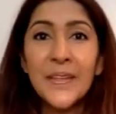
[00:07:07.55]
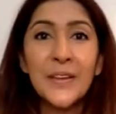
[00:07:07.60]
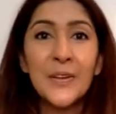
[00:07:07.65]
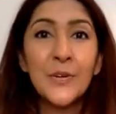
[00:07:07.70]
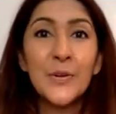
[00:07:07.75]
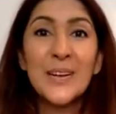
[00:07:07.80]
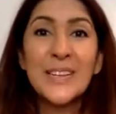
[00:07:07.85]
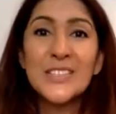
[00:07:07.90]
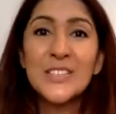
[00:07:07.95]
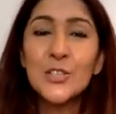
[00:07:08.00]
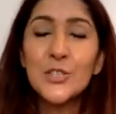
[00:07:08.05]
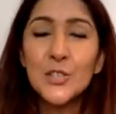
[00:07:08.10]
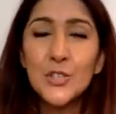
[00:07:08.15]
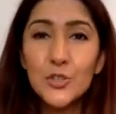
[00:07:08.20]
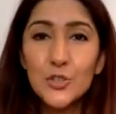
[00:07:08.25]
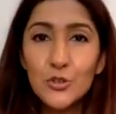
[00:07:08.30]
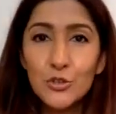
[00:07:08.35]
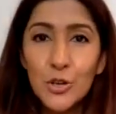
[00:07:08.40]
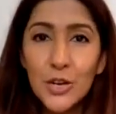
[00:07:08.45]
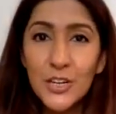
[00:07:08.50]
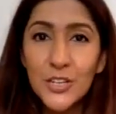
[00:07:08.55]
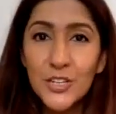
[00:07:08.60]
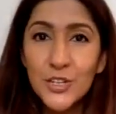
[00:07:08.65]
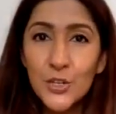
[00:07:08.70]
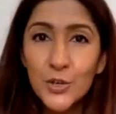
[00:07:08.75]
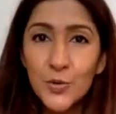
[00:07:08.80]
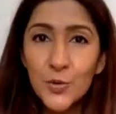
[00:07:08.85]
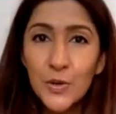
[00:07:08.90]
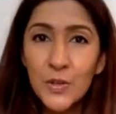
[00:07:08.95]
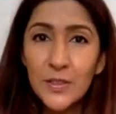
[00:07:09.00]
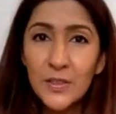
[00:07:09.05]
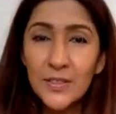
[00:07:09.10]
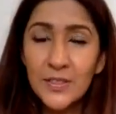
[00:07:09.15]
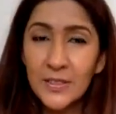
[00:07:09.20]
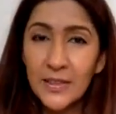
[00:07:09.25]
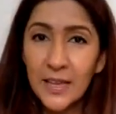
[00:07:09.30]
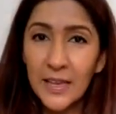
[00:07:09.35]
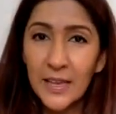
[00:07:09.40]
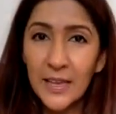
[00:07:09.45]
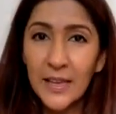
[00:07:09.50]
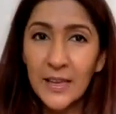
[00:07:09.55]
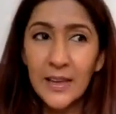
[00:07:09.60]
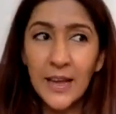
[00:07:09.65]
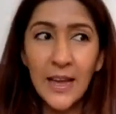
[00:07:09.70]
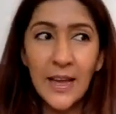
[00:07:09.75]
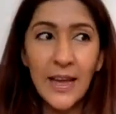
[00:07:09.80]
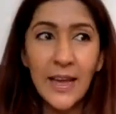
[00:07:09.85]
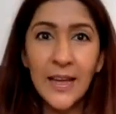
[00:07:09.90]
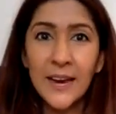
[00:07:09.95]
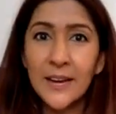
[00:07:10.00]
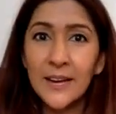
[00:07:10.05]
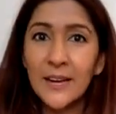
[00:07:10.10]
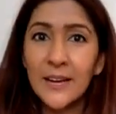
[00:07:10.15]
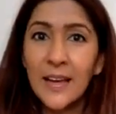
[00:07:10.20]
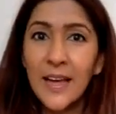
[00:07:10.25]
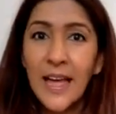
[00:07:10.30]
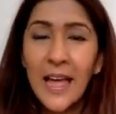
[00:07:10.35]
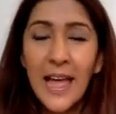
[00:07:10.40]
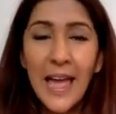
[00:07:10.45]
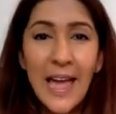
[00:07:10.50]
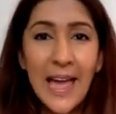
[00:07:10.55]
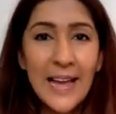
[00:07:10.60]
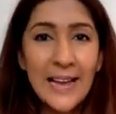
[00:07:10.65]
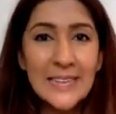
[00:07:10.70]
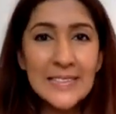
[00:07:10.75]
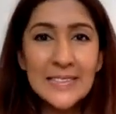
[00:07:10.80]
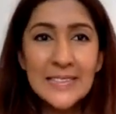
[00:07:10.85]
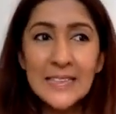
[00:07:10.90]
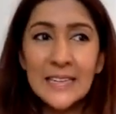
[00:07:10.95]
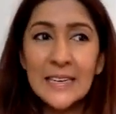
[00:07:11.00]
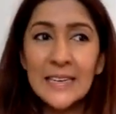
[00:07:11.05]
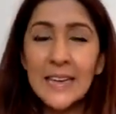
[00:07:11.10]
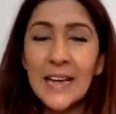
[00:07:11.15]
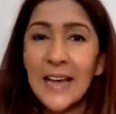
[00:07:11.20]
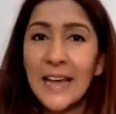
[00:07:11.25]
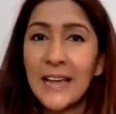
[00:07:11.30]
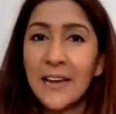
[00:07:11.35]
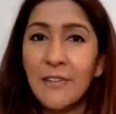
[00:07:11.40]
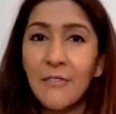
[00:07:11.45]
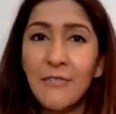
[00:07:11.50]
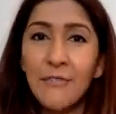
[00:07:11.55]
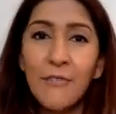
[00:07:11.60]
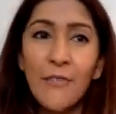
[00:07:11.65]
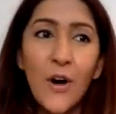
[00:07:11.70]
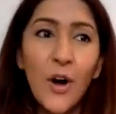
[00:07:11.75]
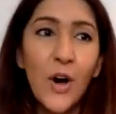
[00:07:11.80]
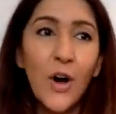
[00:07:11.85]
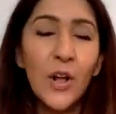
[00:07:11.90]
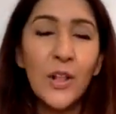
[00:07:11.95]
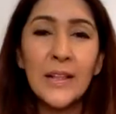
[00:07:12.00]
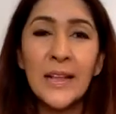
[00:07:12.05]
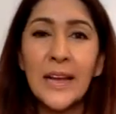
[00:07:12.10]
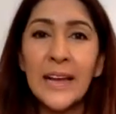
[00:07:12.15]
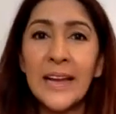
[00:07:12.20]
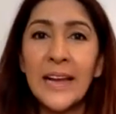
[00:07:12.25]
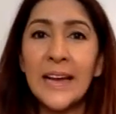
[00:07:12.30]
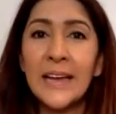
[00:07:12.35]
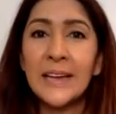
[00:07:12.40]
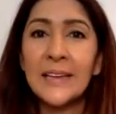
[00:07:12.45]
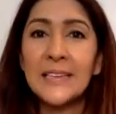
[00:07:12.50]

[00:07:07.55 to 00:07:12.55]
You know, it's a structural thing. I had an accident, I had a fall,